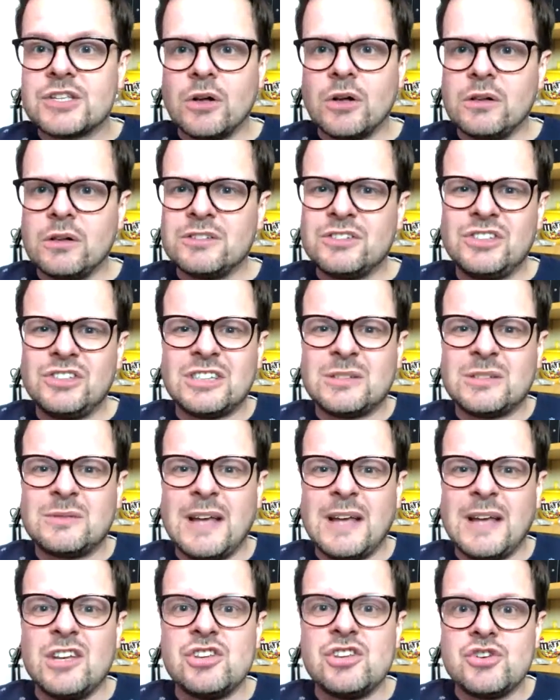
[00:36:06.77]
all just
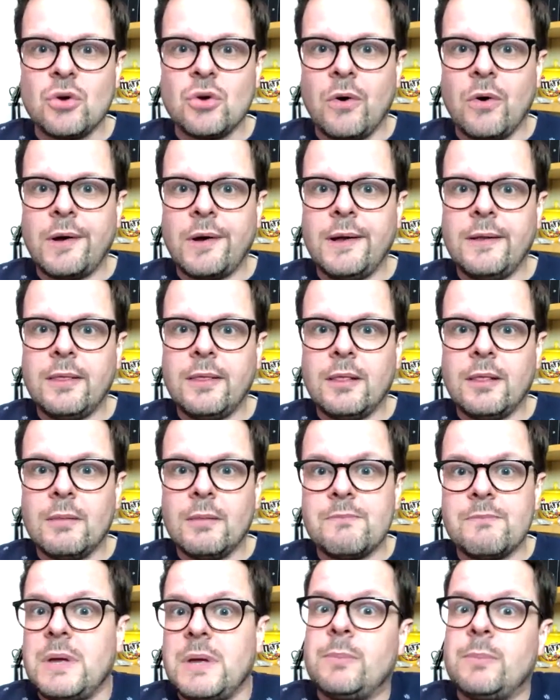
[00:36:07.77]
enjoy
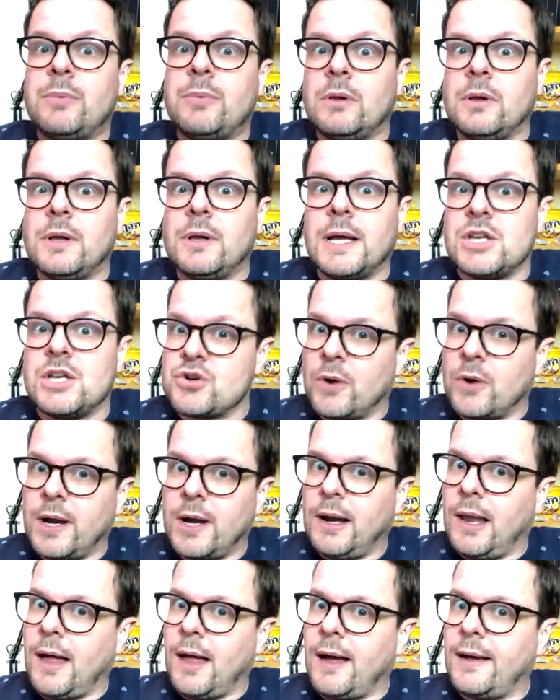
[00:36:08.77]
people enjoying
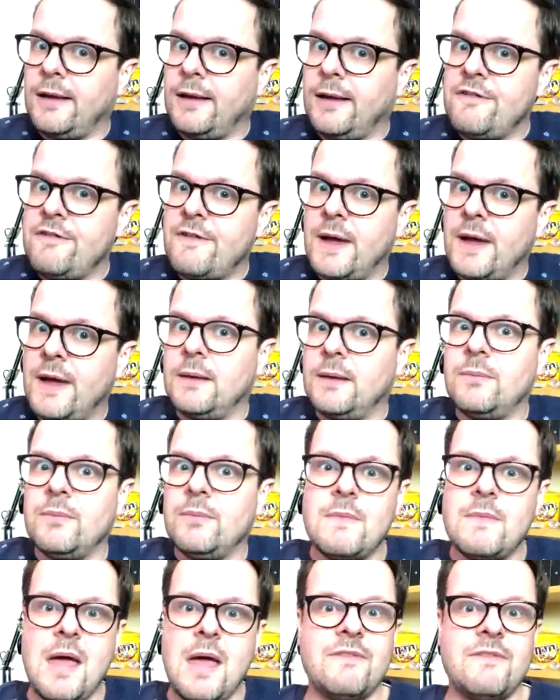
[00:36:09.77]
life and
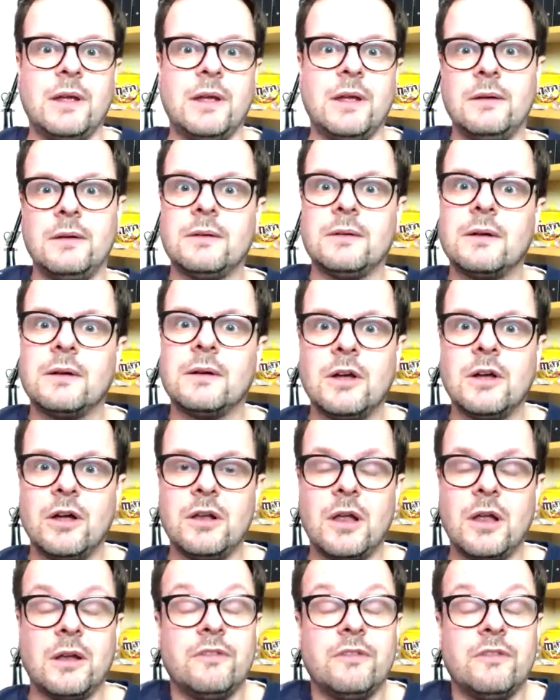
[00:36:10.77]
having a
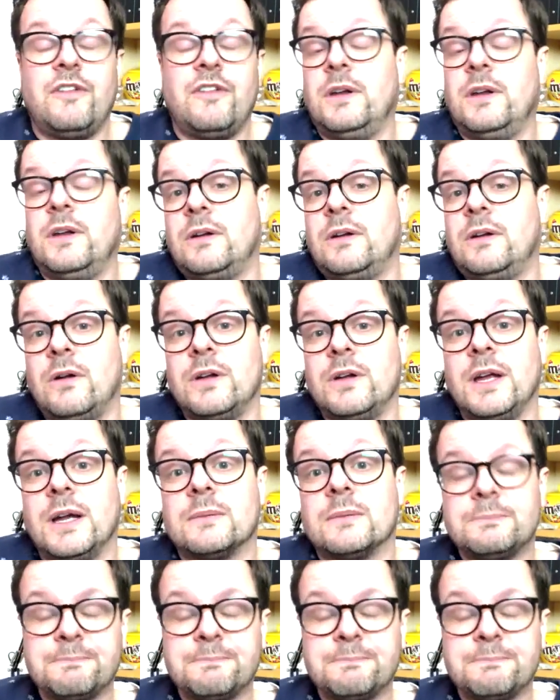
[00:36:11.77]
lot of fun on here.